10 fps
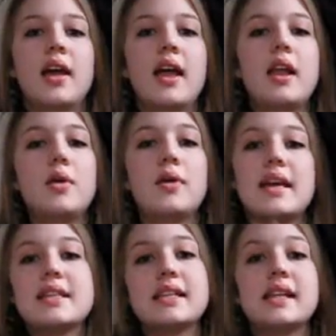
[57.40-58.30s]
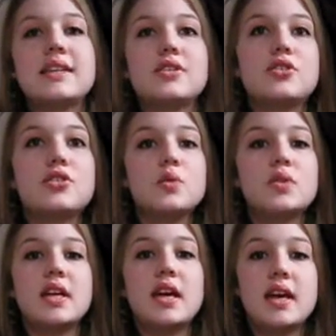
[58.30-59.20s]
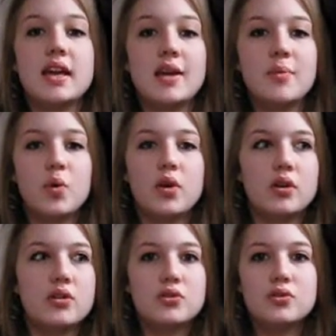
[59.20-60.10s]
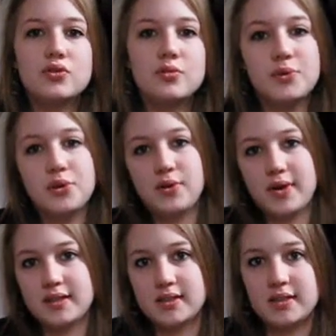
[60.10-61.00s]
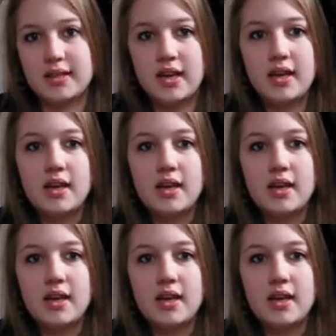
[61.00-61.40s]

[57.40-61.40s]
Hello Hazel, it's Tuesday and I'm going on a school trip to Newcastle today